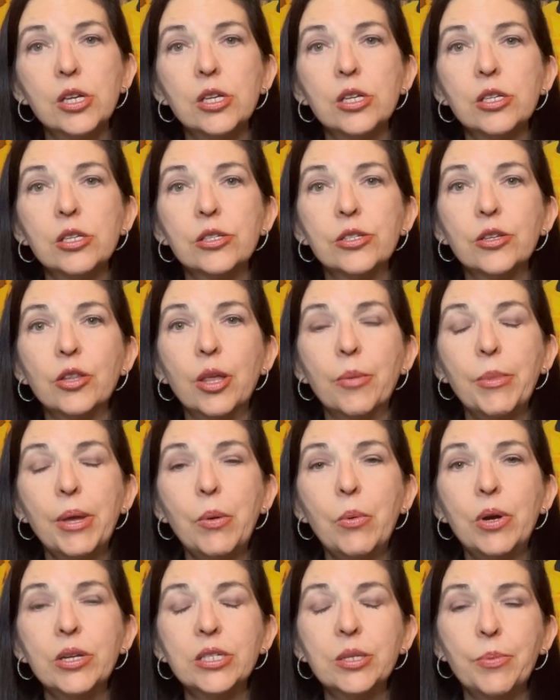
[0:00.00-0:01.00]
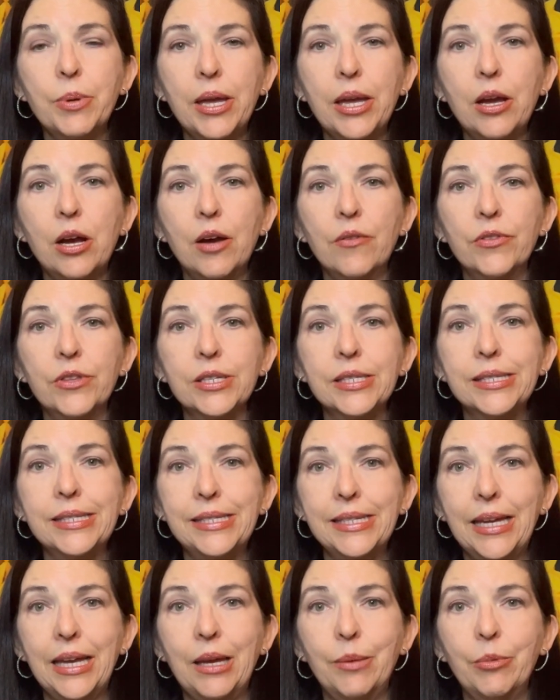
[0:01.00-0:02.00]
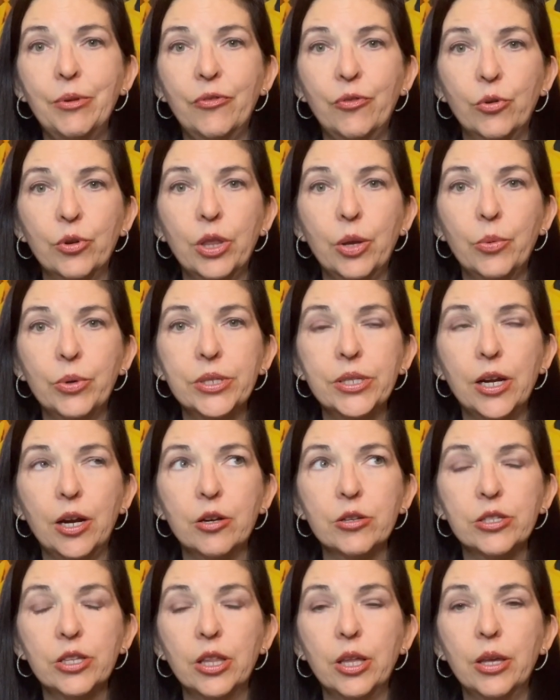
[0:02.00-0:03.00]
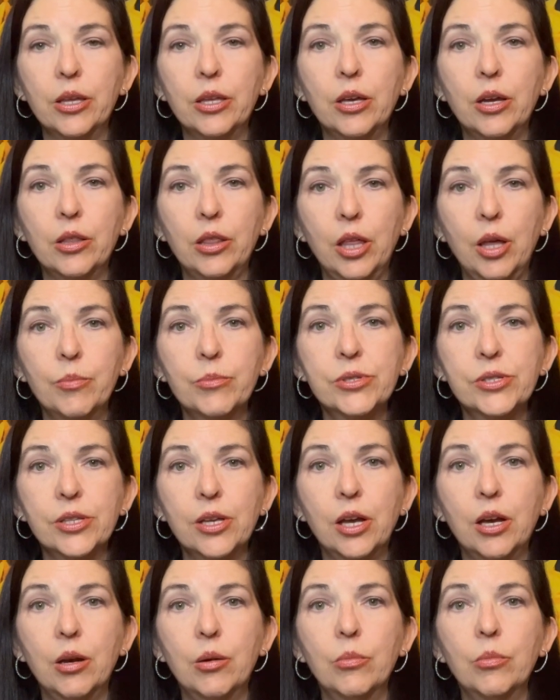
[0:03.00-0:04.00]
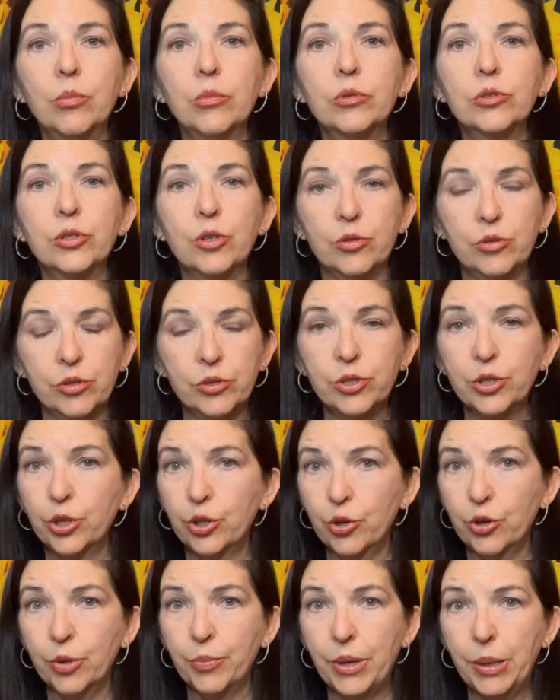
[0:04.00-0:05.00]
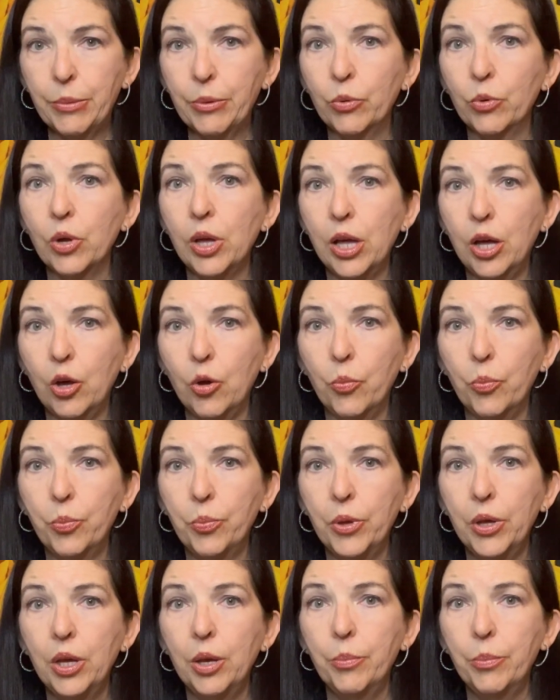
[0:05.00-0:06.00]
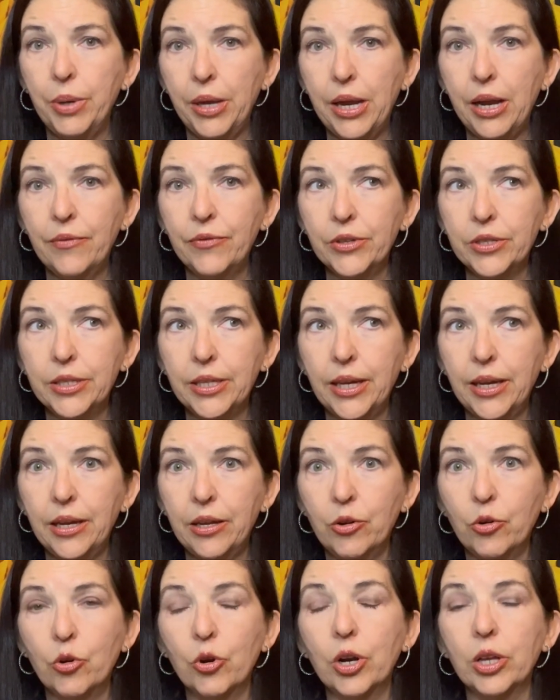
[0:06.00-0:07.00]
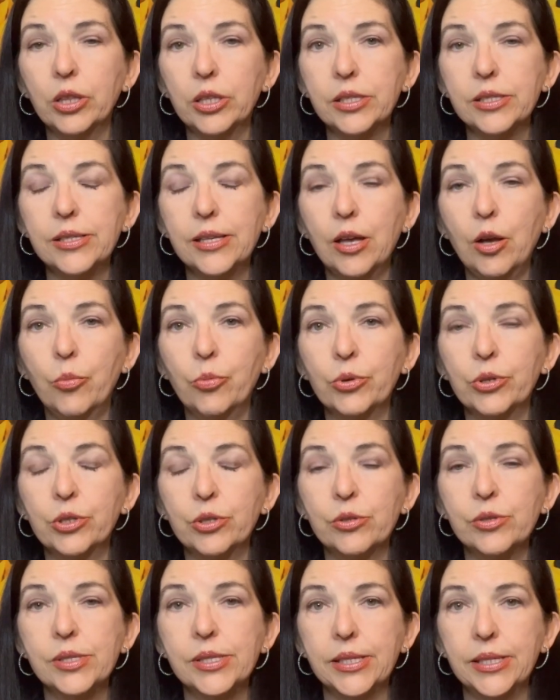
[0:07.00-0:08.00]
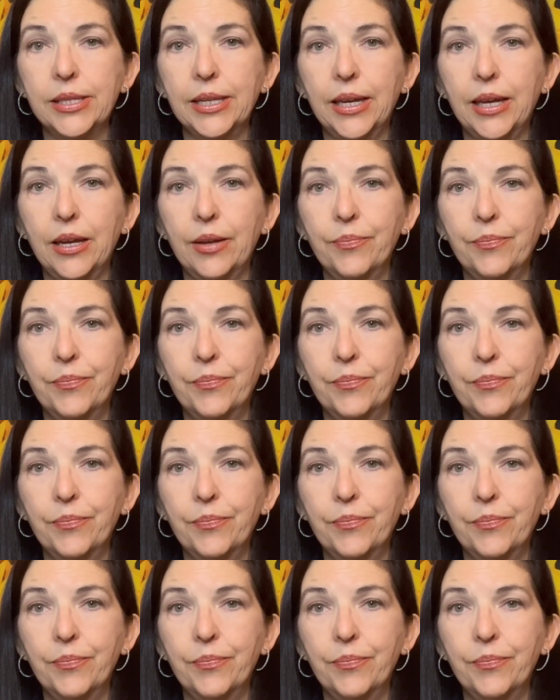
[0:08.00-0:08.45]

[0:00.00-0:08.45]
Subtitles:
So they may want to pay off this debt before they retire, so a lump sum Social Security payment will help pay off the debt or at least help reduce the debt.